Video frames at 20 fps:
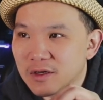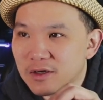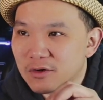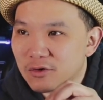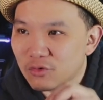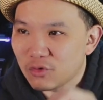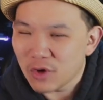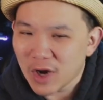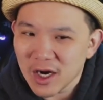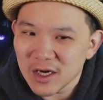
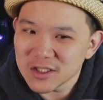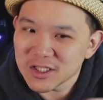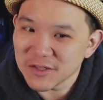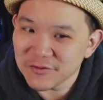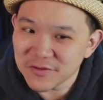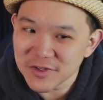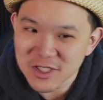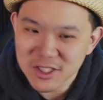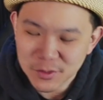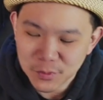
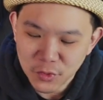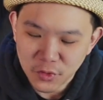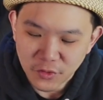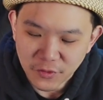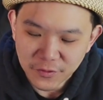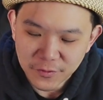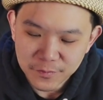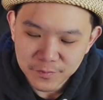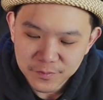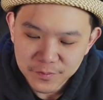Relatively
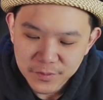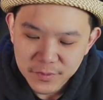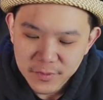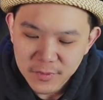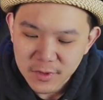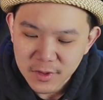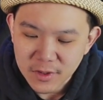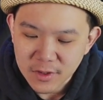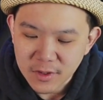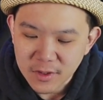smooth.
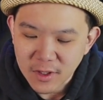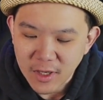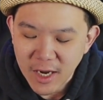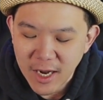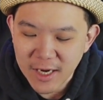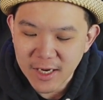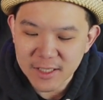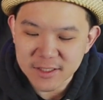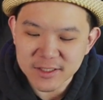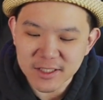
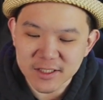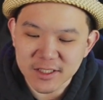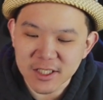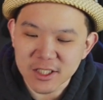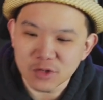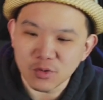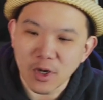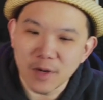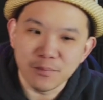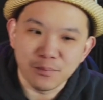I'm gonna say
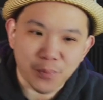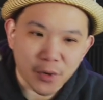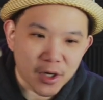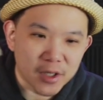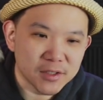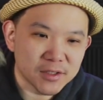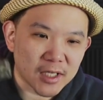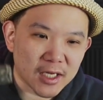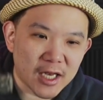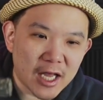this one
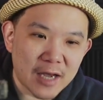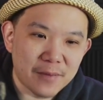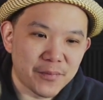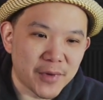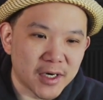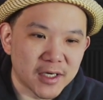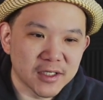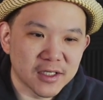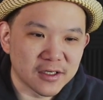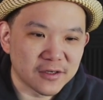burns a lot
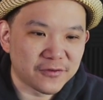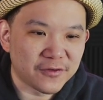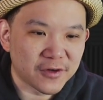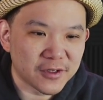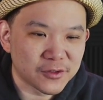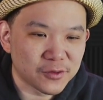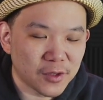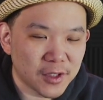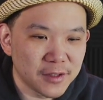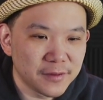better than the
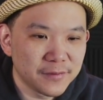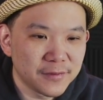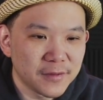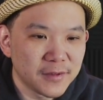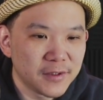first one.